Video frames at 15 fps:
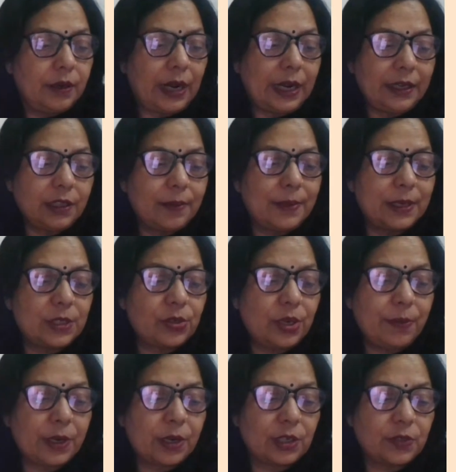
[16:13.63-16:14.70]
Right, Tamashri,
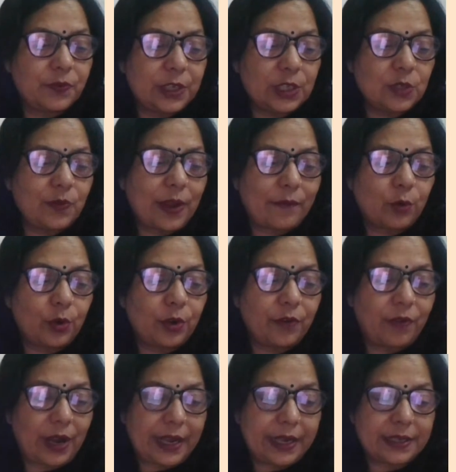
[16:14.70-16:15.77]
because first we have to
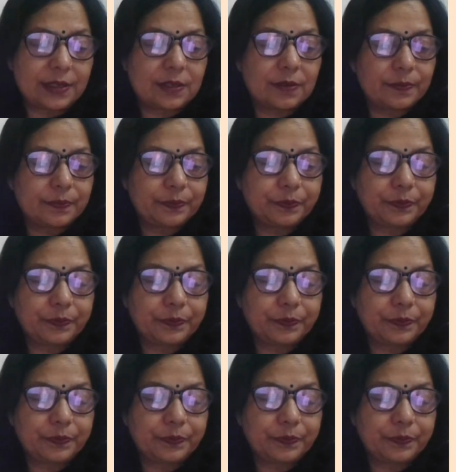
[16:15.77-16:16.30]
revise.